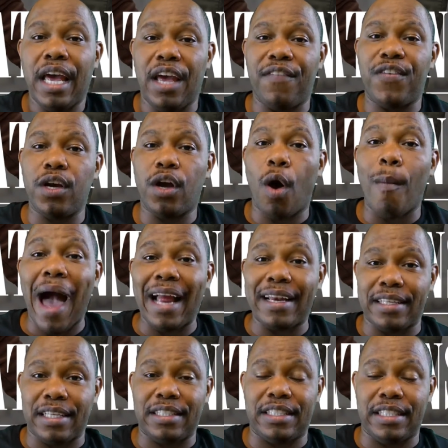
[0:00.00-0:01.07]
if you go back
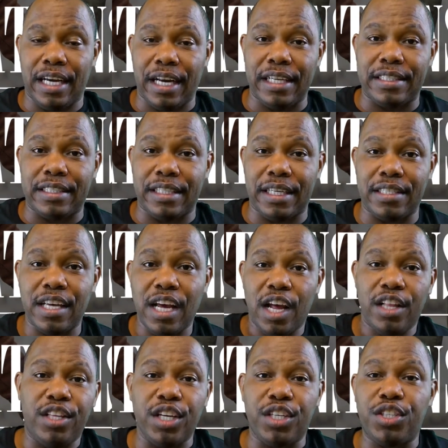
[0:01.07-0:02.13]
to Genesis,
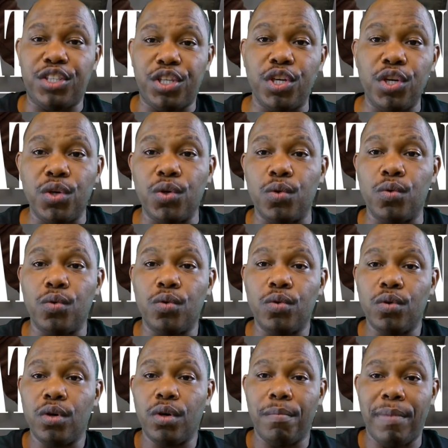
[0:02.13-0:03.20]
the two
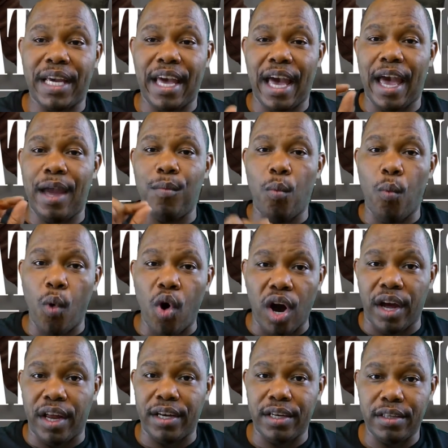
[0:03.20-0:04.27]
became
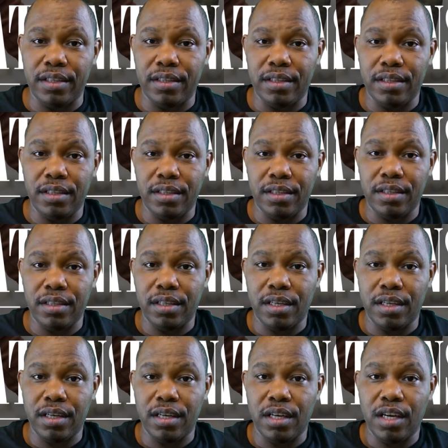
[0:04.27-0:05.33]
one.
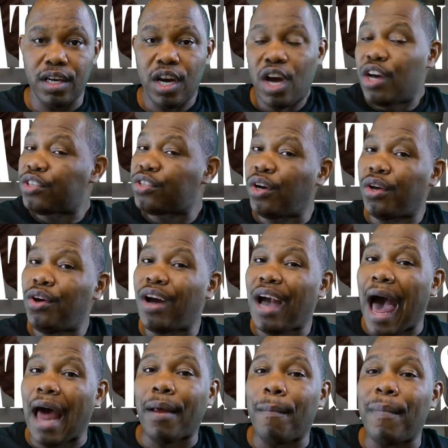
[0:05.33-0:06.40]
So you
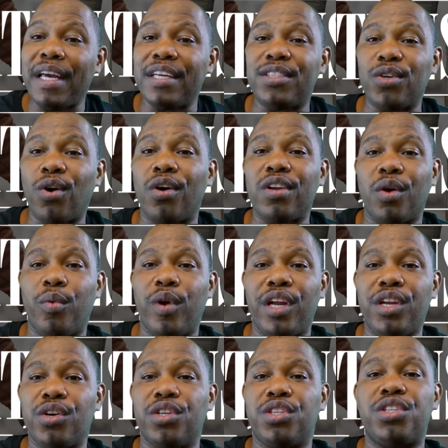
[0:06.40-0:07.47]
got to be sure that
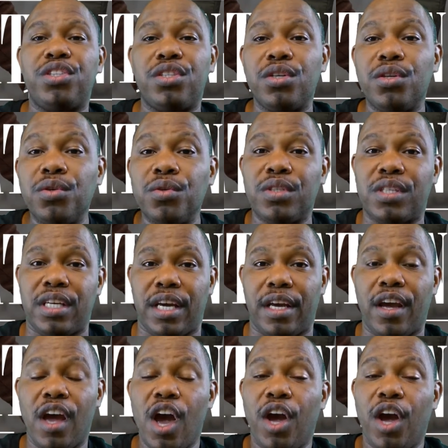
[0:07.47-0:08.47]
when you're choosing